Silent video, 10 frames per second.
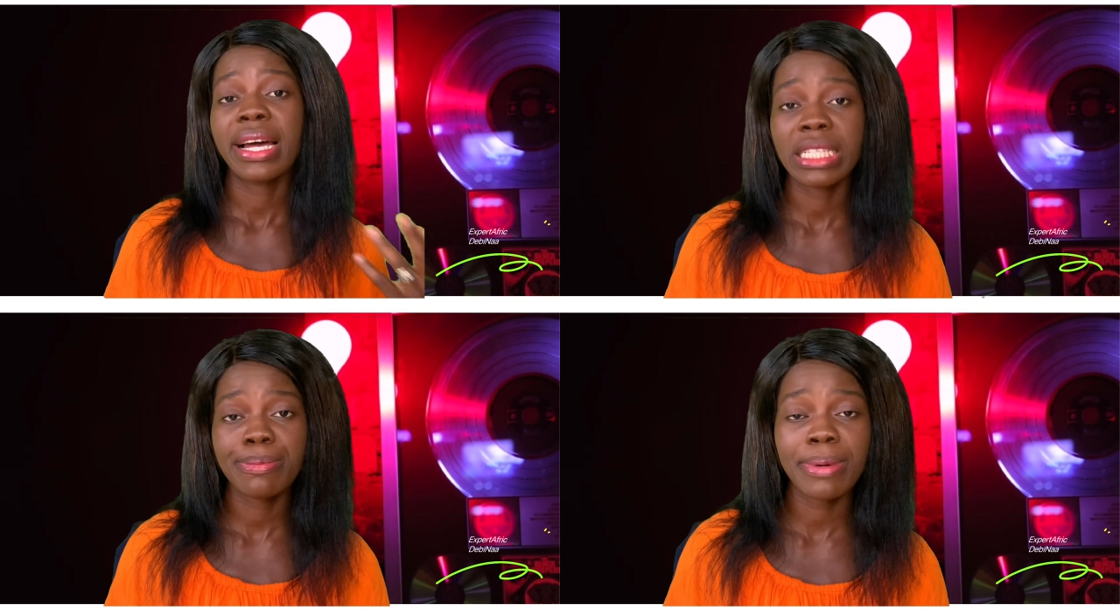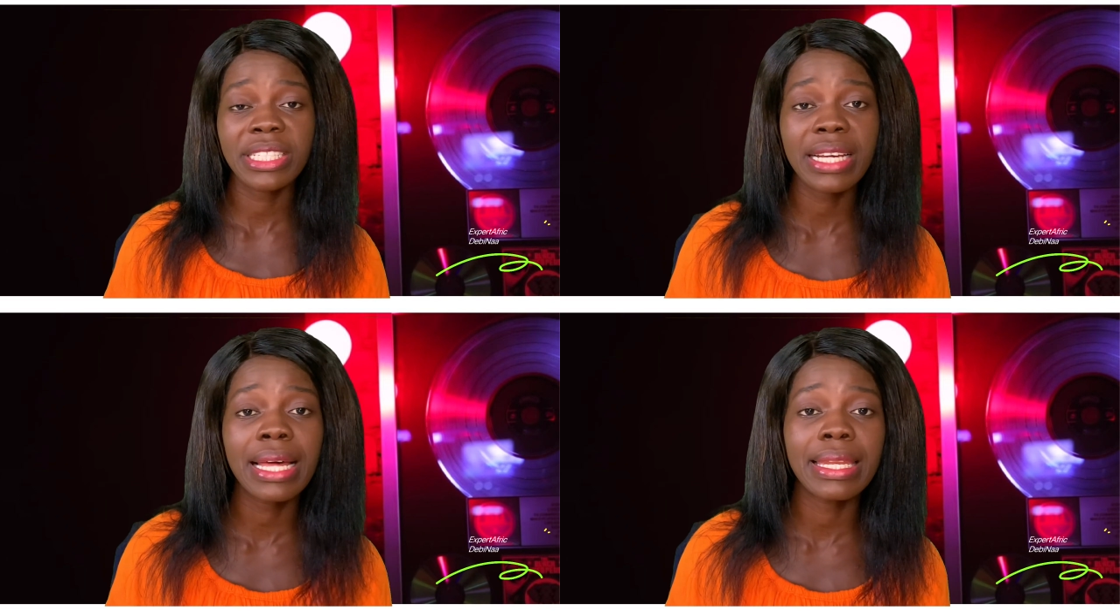a
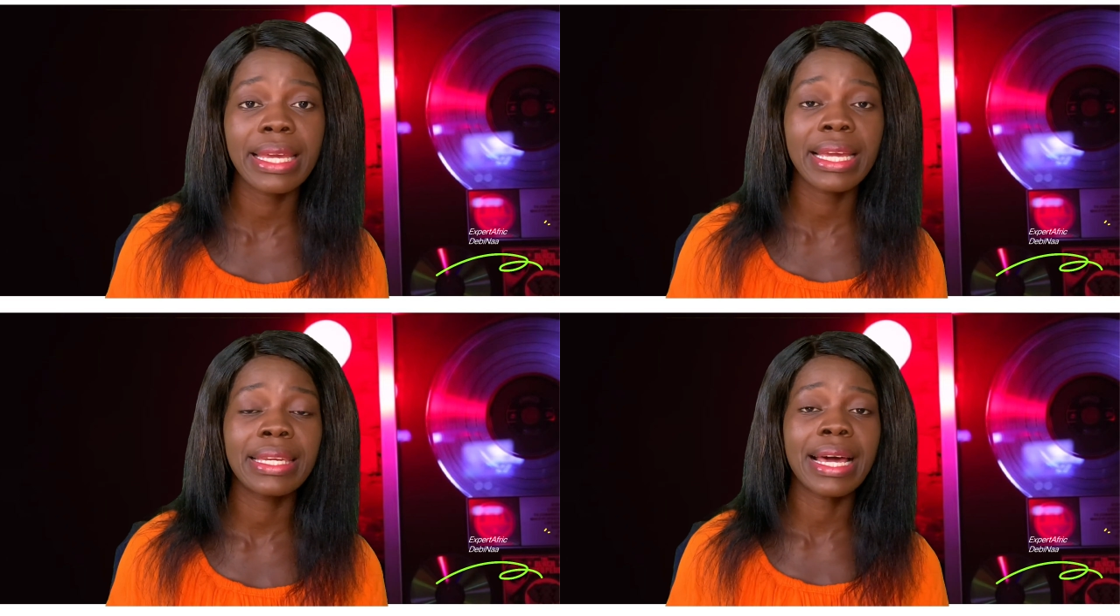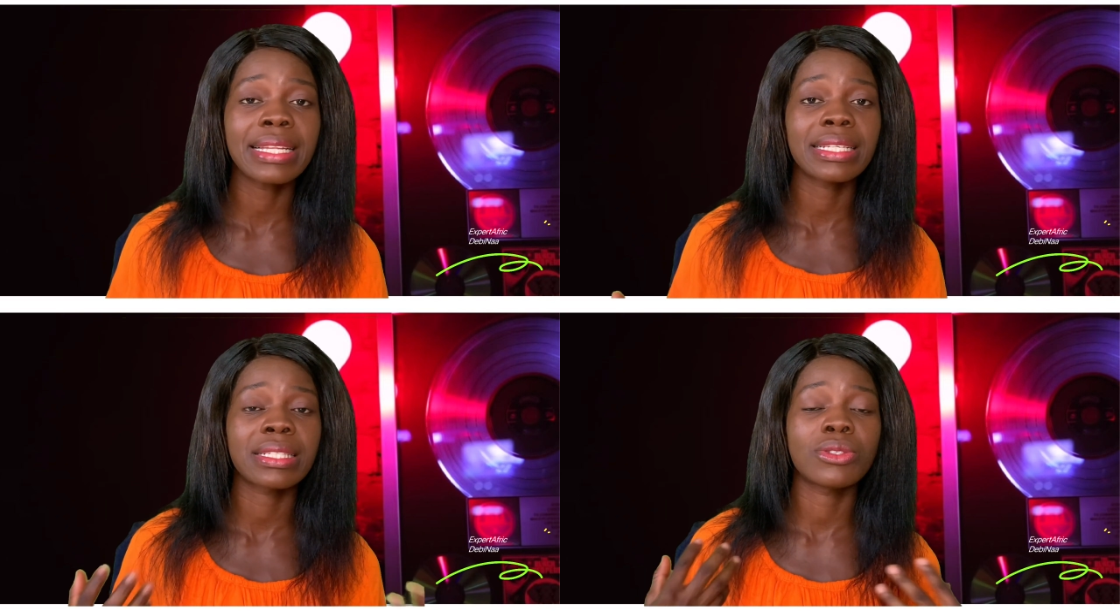special link
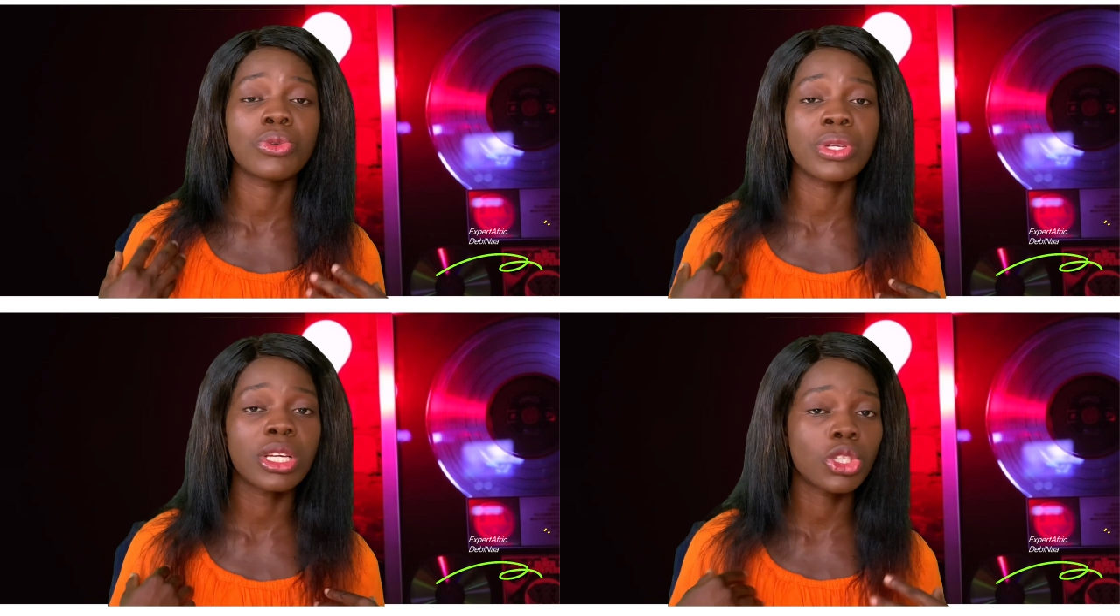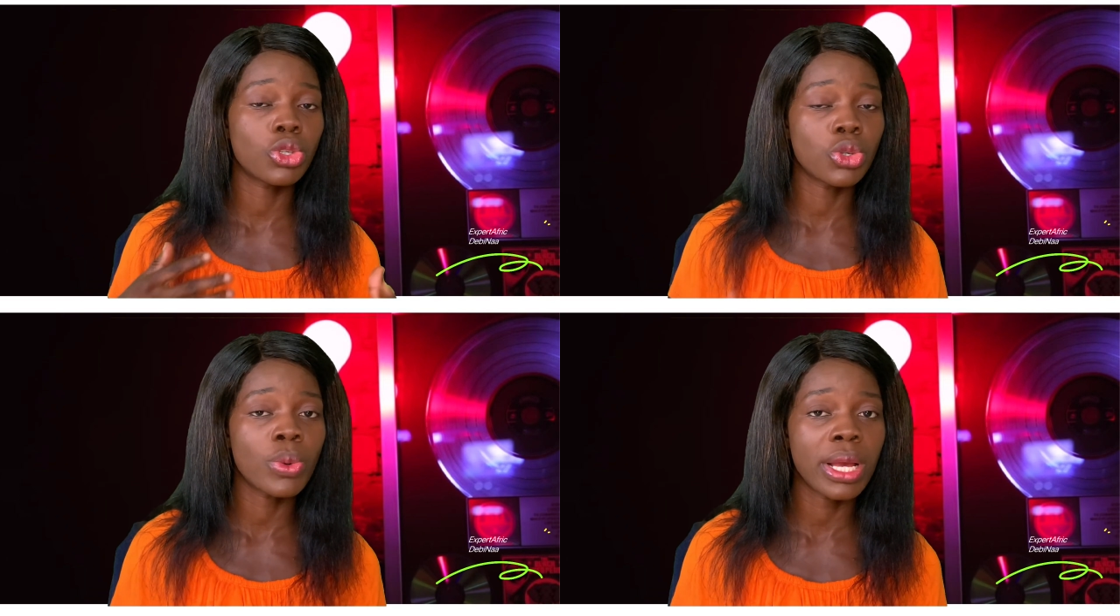that is unique
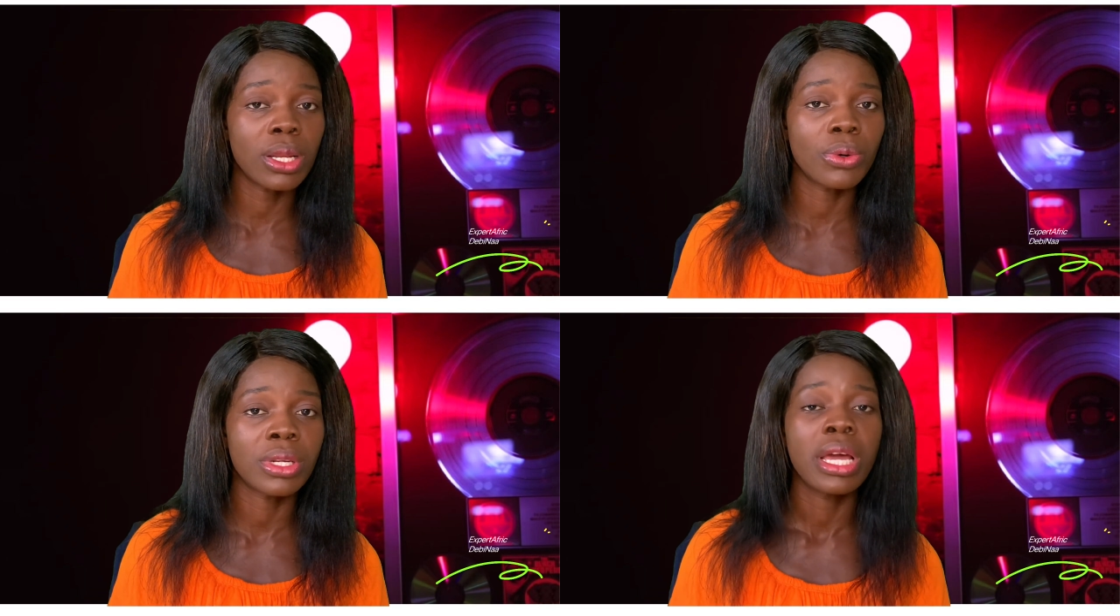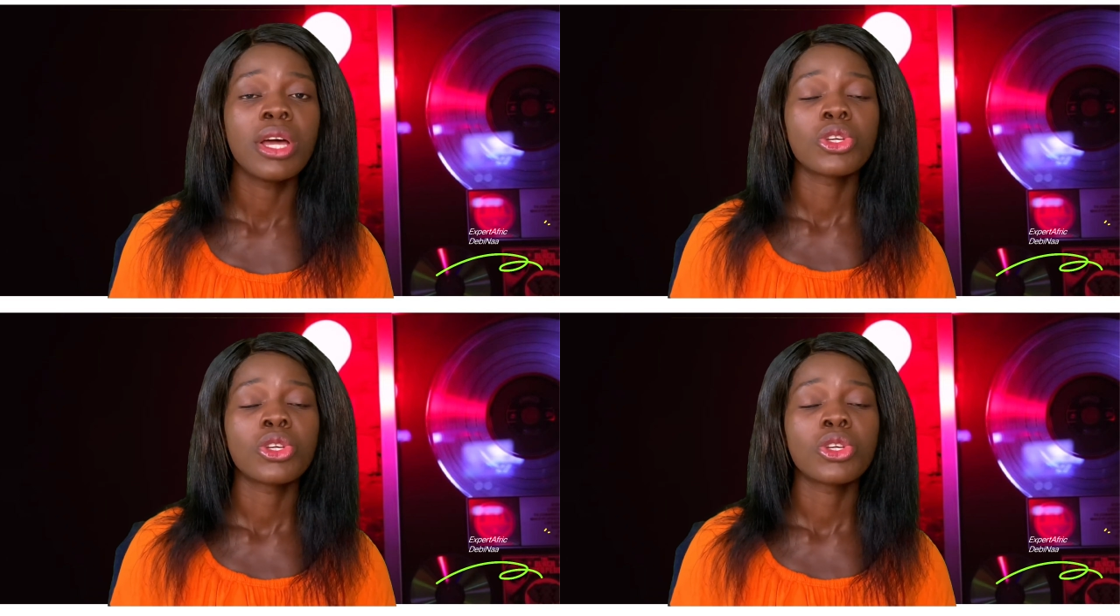to you alone.